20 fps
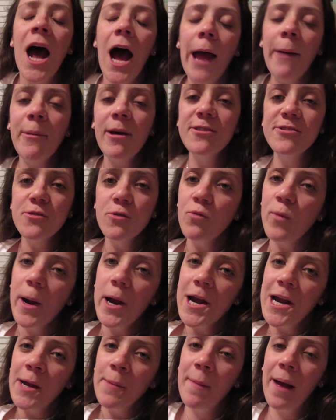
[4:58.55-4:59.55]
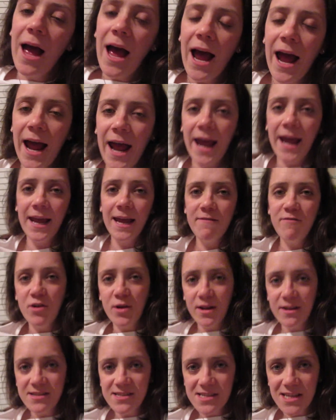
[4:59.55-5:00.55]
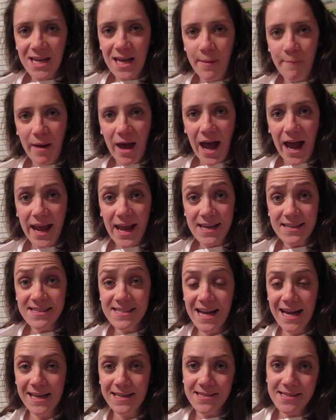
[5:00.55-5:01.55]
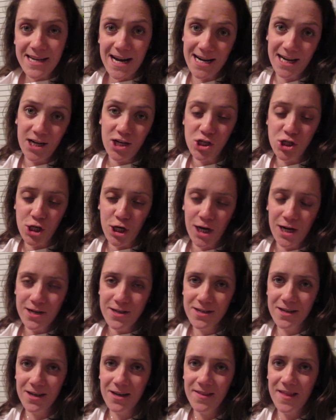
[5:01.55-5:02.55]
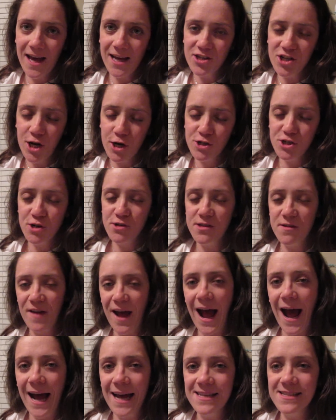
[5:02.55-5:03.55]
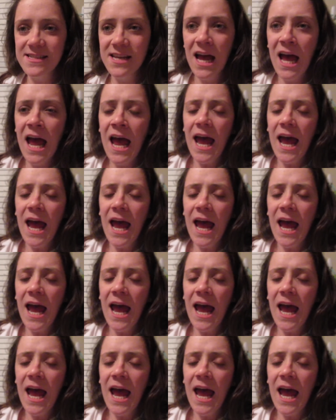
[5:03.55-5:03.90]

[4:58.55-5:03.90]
I'm also wearing my, if you can see, my Sass Daddy shirt that Jared Joseph has.